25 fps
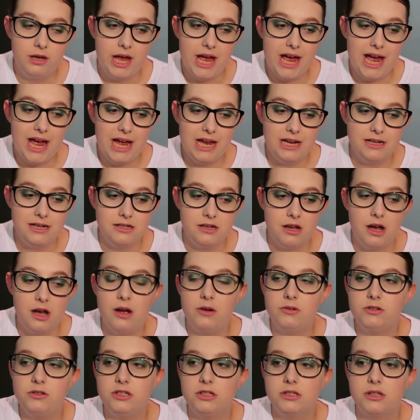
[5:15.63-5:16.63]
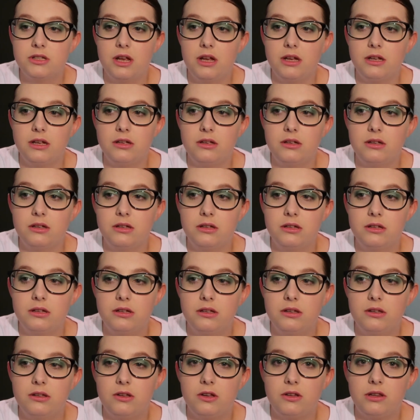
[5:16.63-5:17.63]
and I was just like
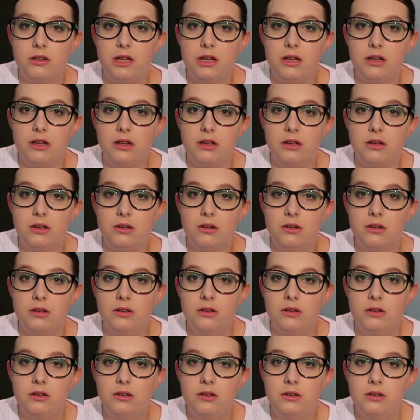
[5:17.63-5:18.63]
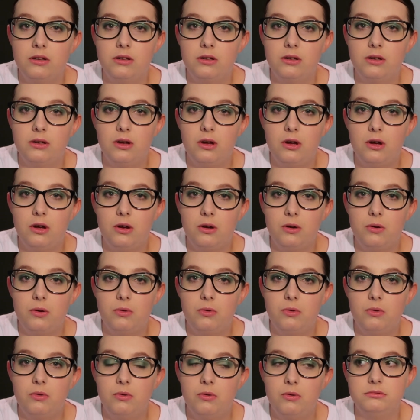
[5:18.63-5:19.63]
stood there like, oh,
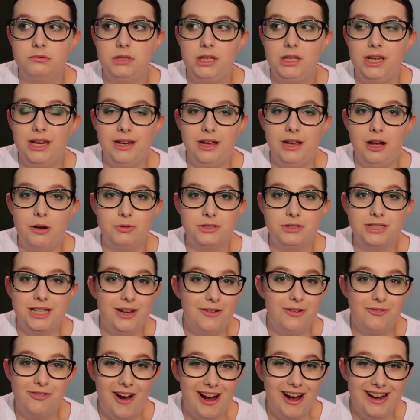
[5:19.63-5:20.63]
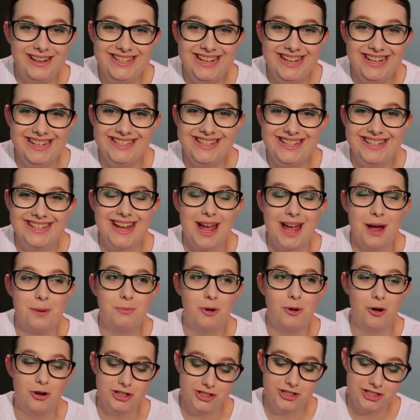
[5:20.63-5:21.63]
clearly I wasn't invited to get
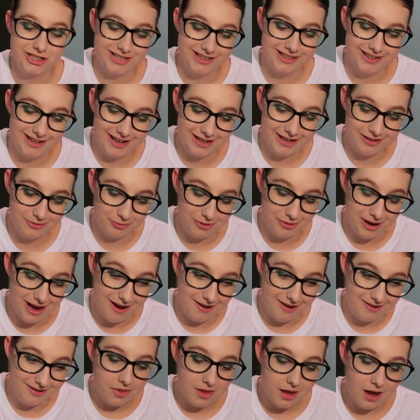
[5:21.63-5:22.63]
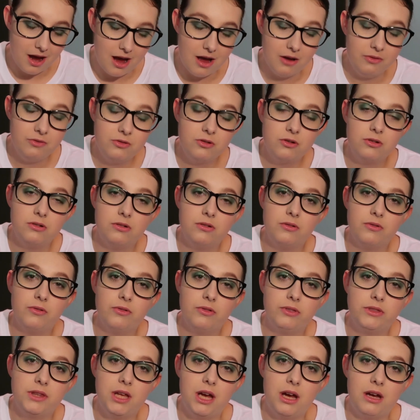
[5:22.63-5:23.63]
pushed as well. I thought
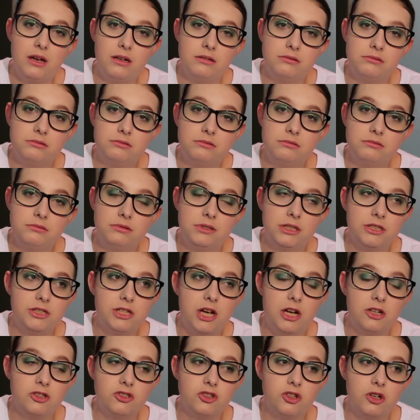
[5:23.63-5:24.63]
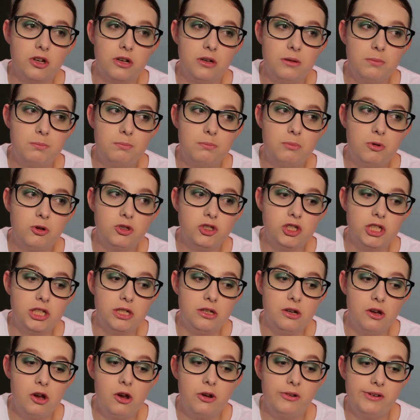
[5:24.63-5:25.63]
that Natasha pushing
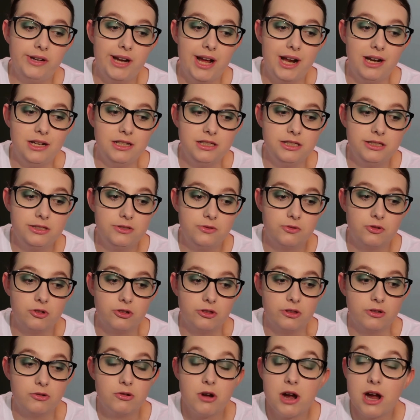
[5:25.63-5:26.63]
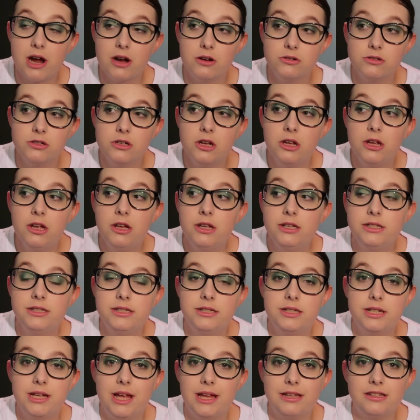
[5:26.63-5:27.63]
her and Alice through the crowd
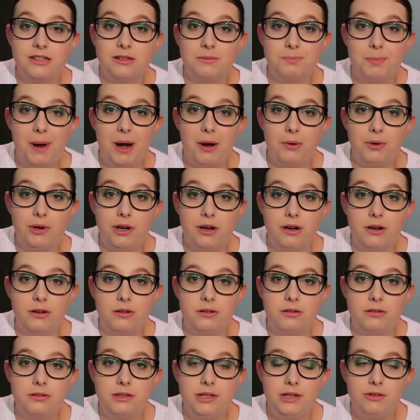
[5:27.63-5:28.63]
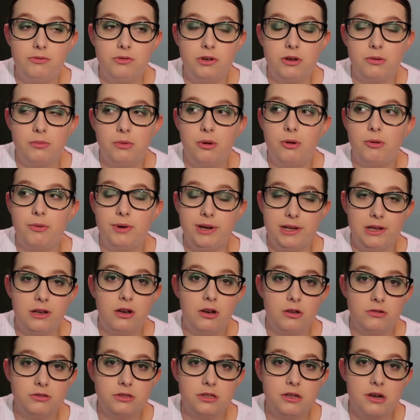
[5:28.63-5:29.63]
to get to the barrier, even though we were already
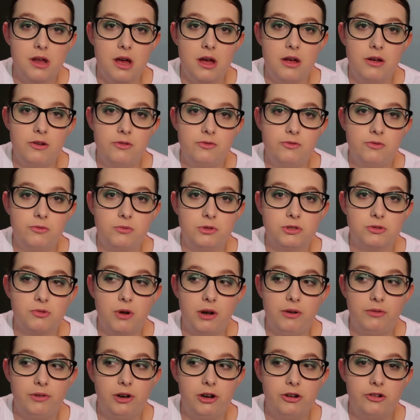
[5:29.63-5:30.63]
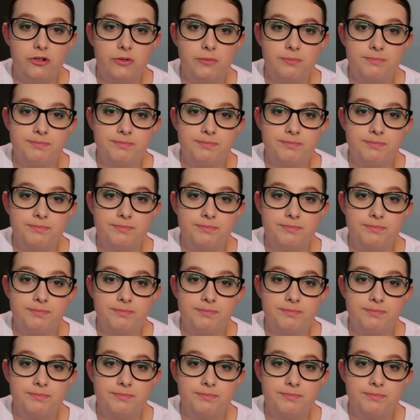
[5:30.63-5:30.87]
close enough, was quite rude